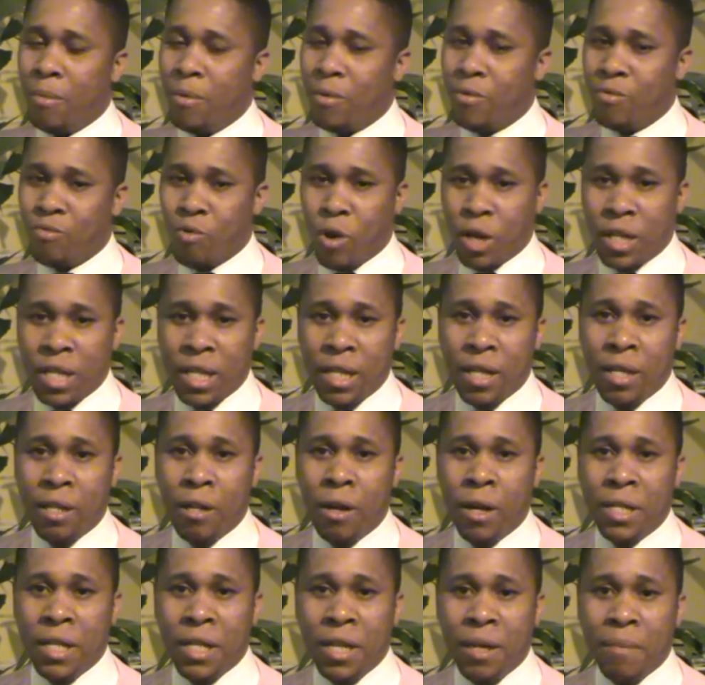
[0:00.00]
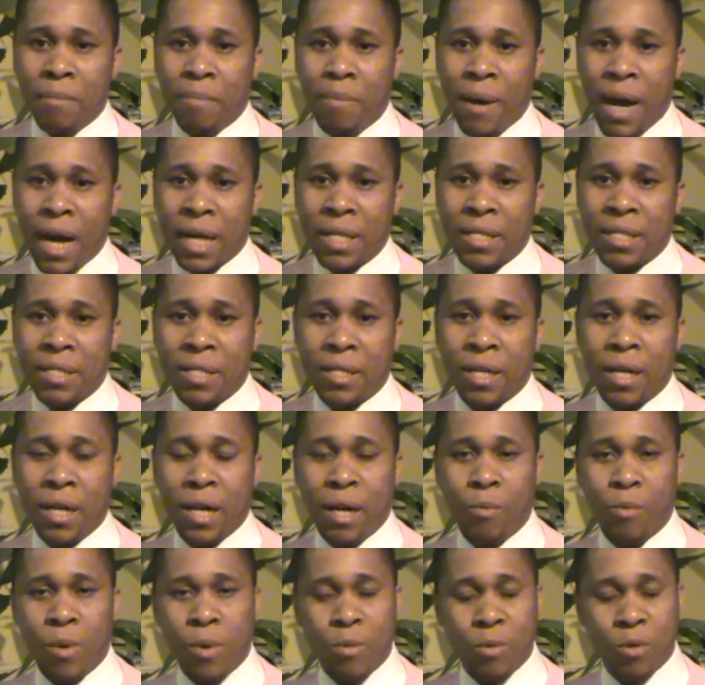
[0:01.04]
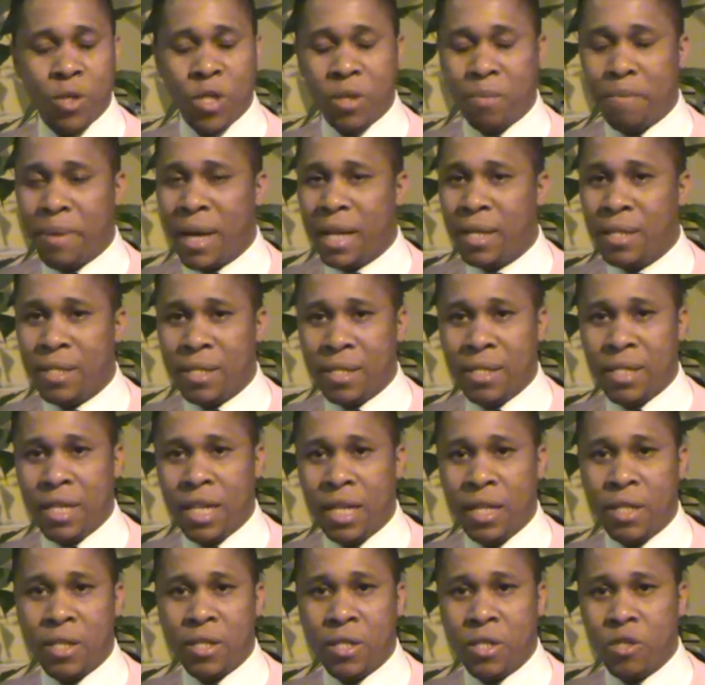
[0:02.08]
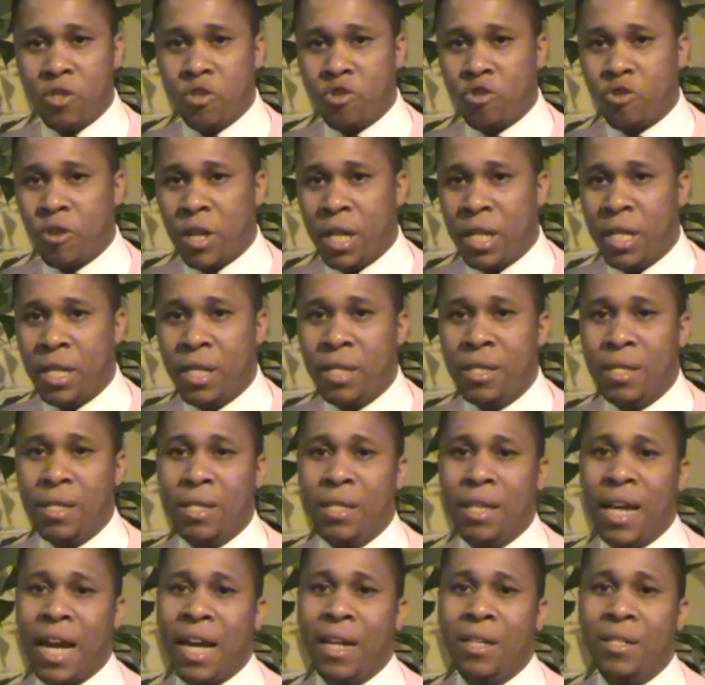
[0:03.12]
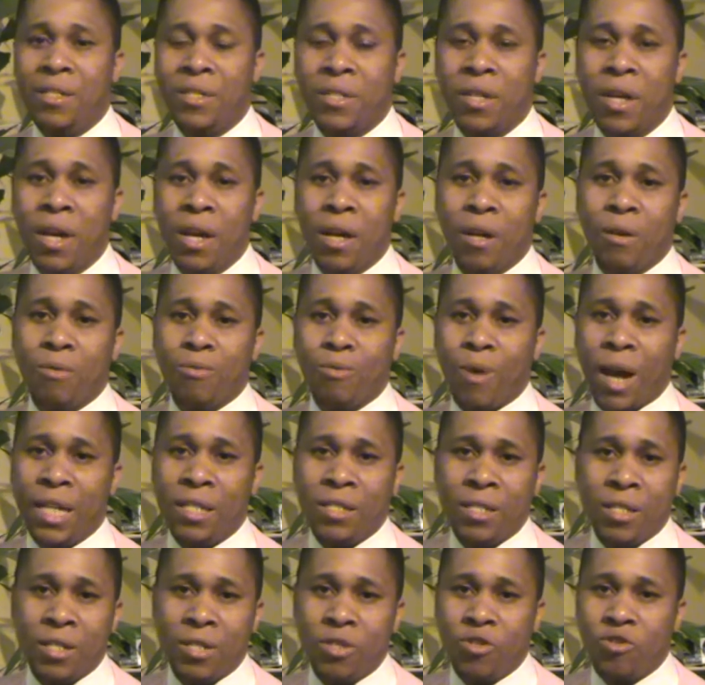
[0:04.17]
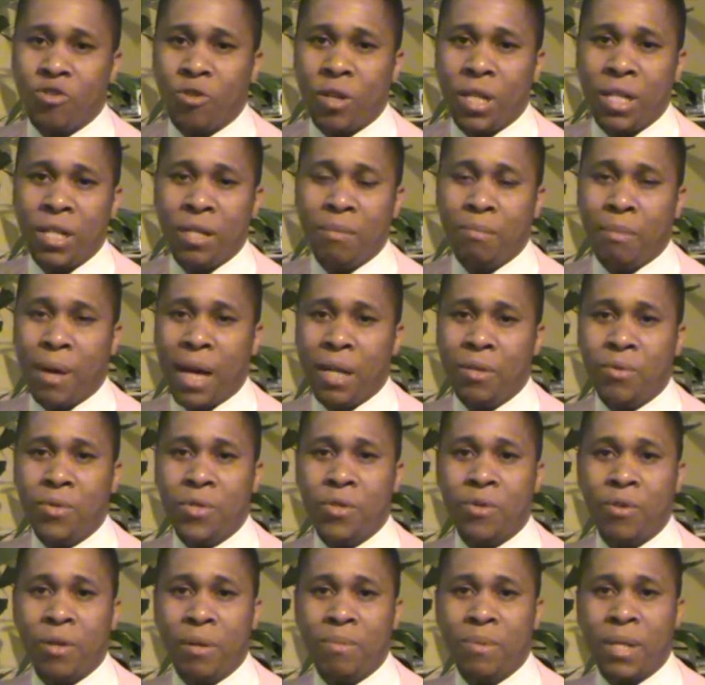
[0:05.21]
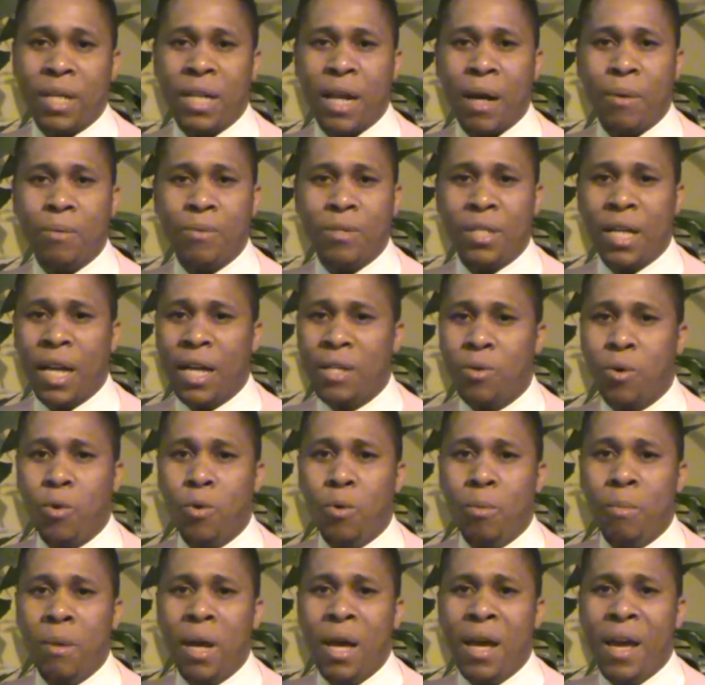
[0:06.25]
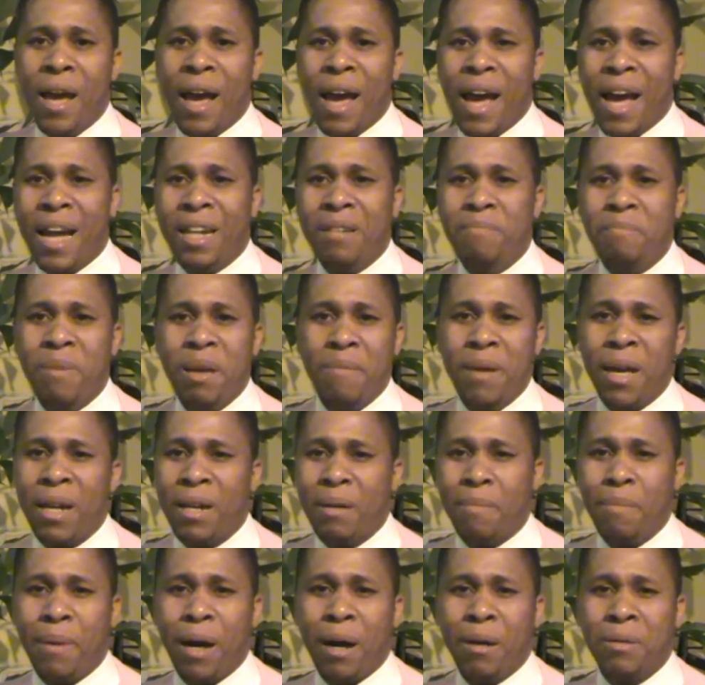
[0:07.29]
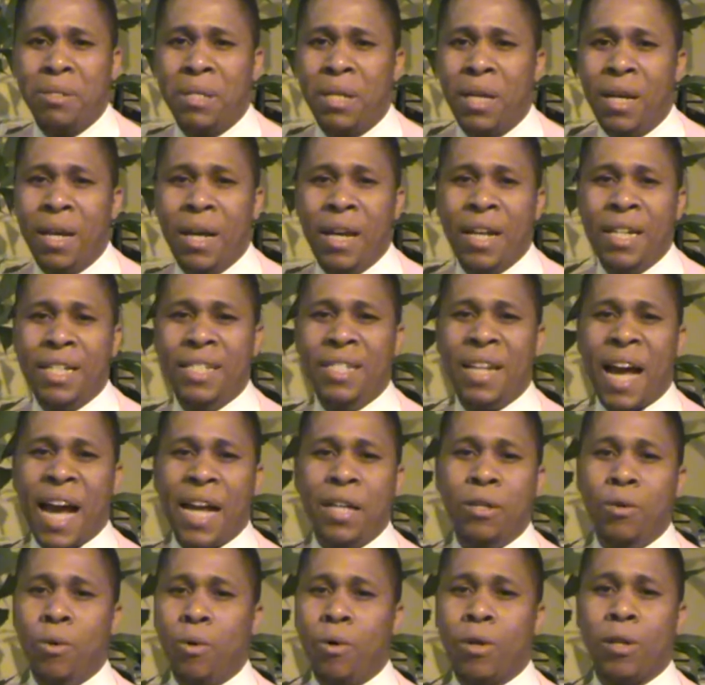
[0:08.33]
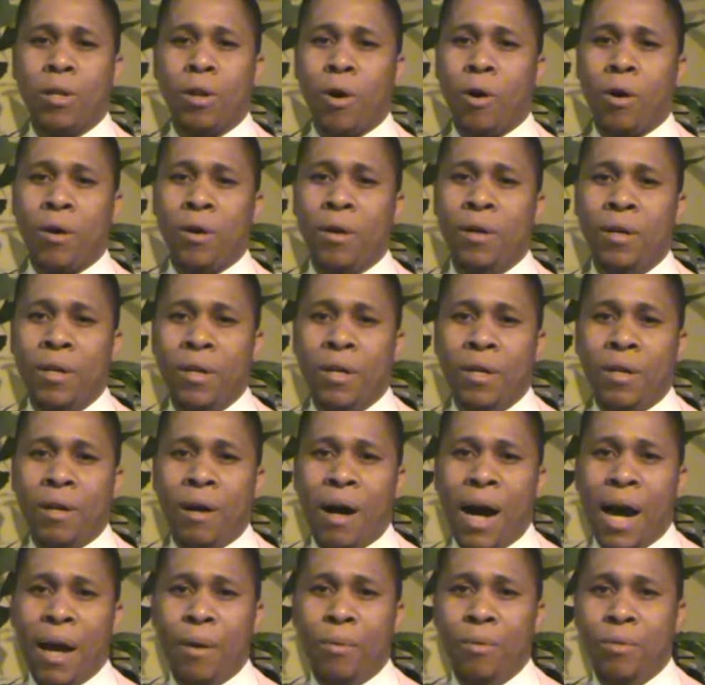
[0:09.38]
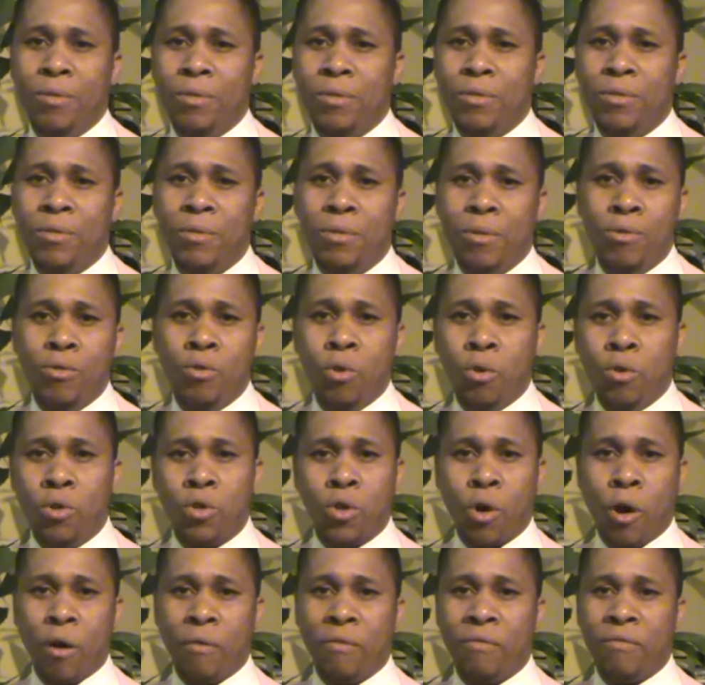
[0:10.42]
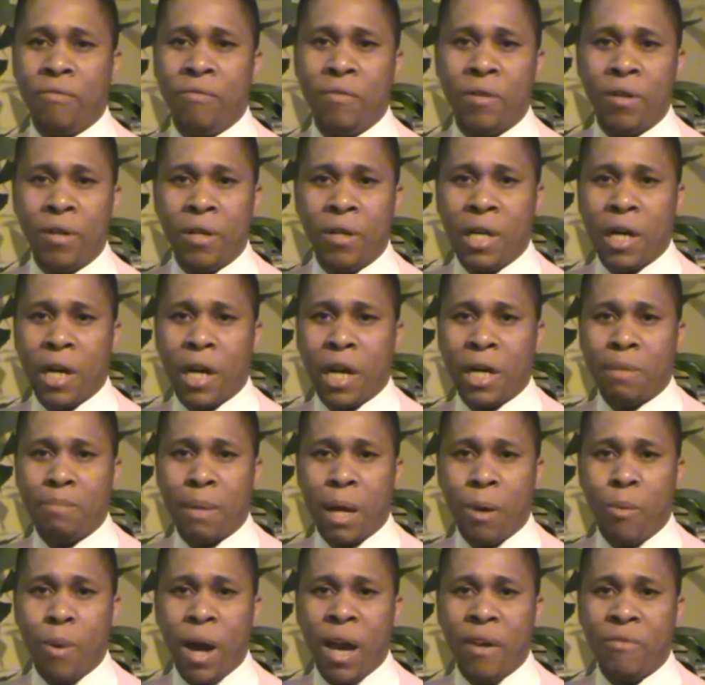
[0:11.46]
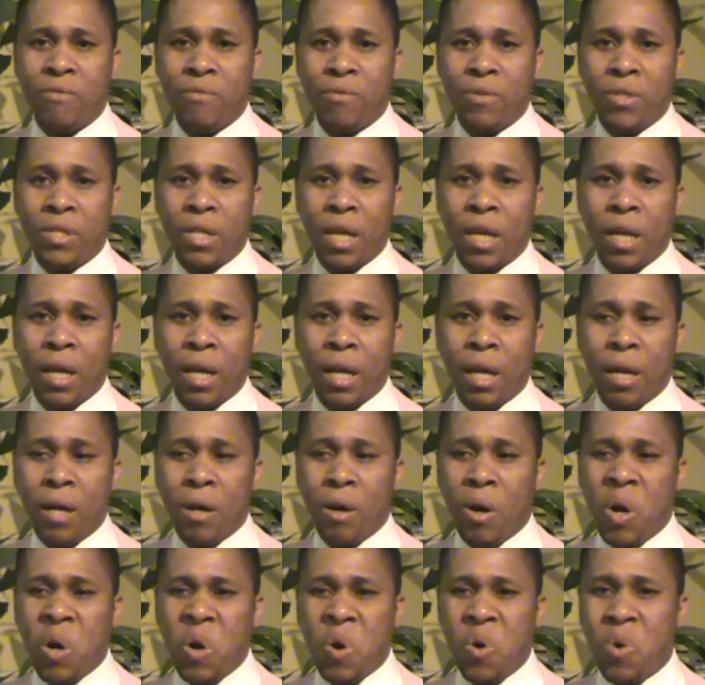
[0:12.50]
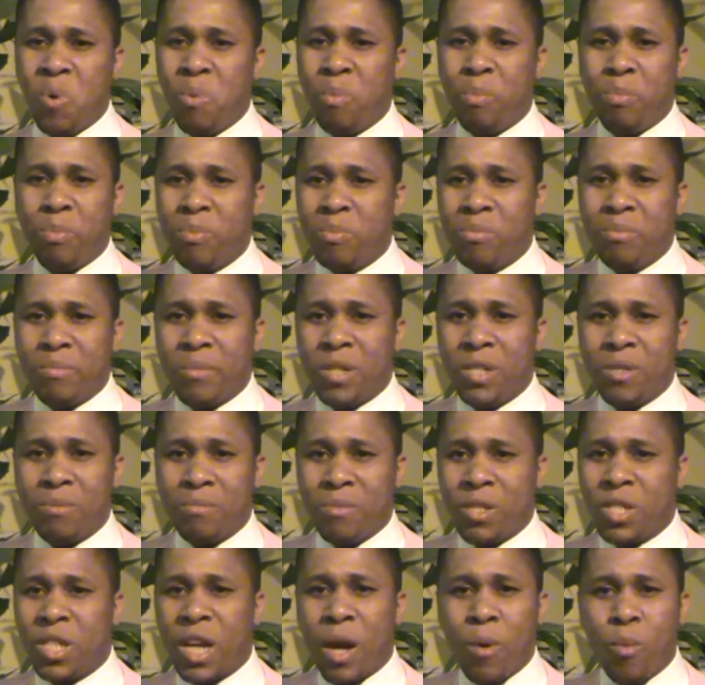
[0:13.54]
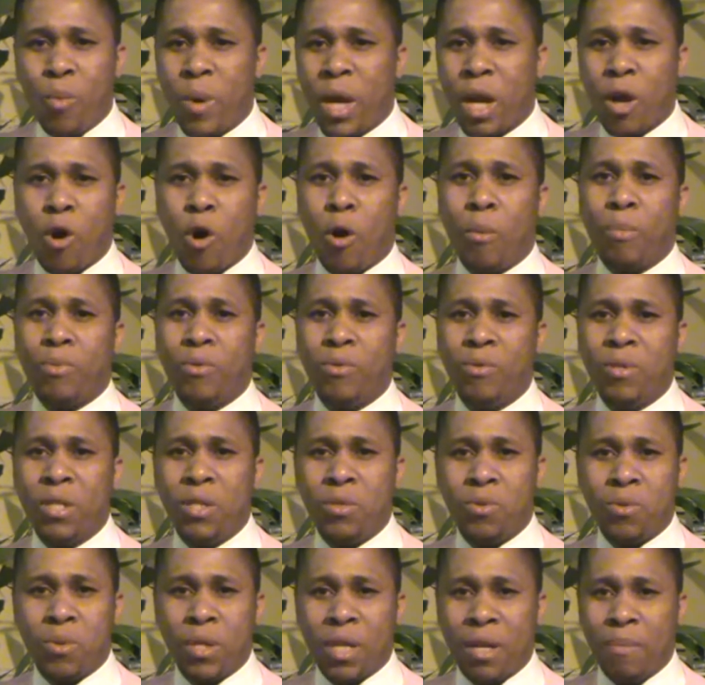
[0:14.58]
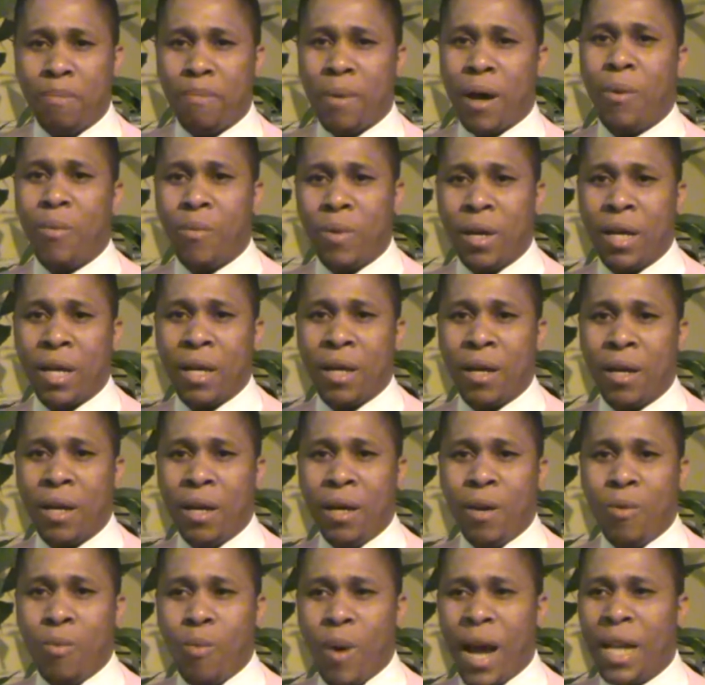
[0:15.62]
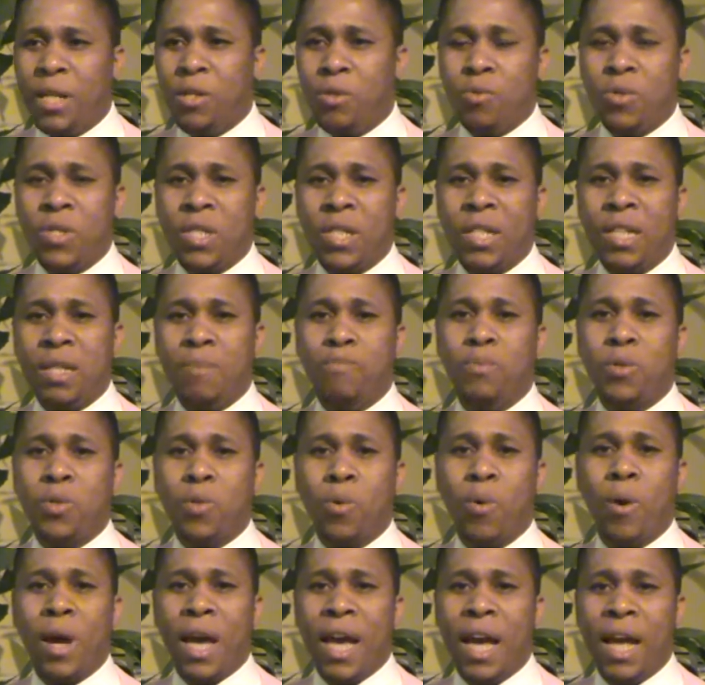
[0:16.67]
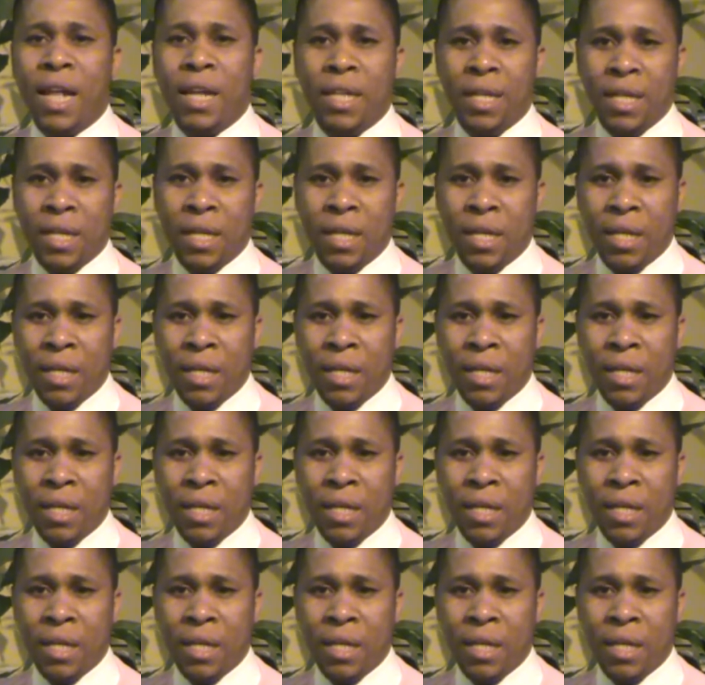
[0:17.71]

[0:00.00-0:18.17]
running Learning Impact. We would spend the days in training, the nights writing training manuscripts, and I would get home and maybe at about 9 o'clock I would doze off, and my wife would say, "Oh, Michelle, wake up, you need to keep awake. Why do you sleep so early?"